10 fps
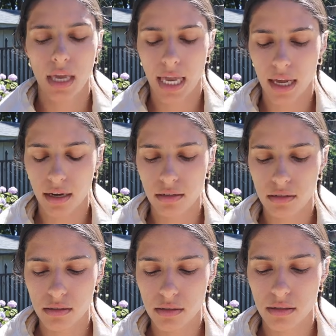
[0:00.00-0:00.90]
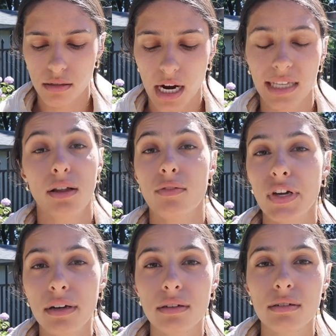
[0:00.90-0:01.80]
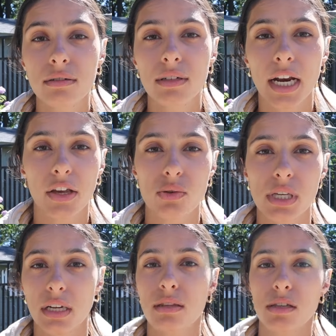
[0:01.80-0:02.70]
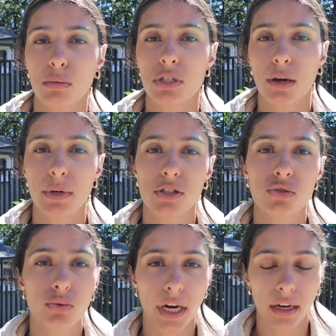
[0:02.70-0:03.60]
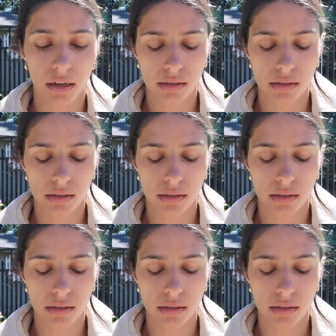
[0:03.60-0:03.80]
and I love it, and I use it in the summertime, and it's great.